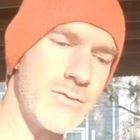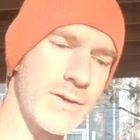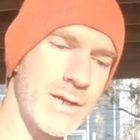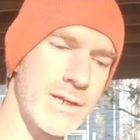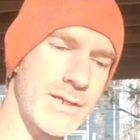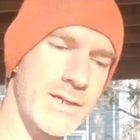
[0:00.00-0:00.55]

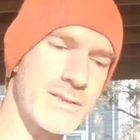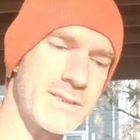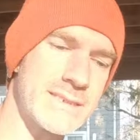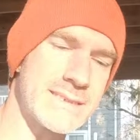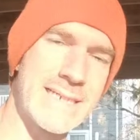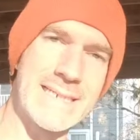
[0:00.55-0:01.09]
even gonna cut
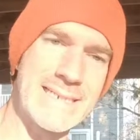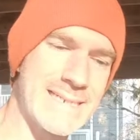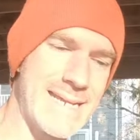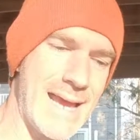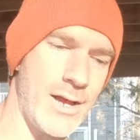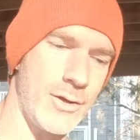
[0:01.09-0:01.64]
this thing
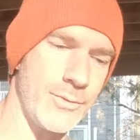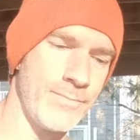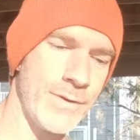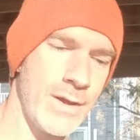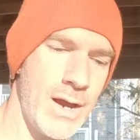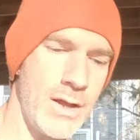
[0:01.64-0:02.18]
down.
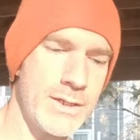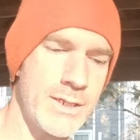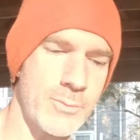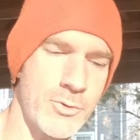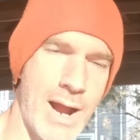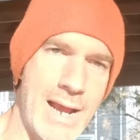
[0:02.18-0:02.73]
I'll end
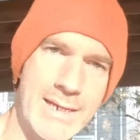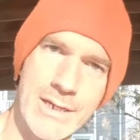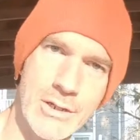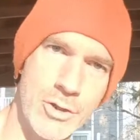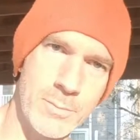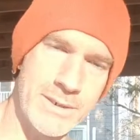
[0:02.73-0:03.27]
up grinding
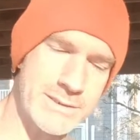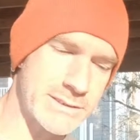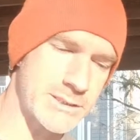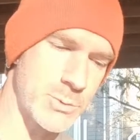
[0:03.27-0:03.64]
it a little bit to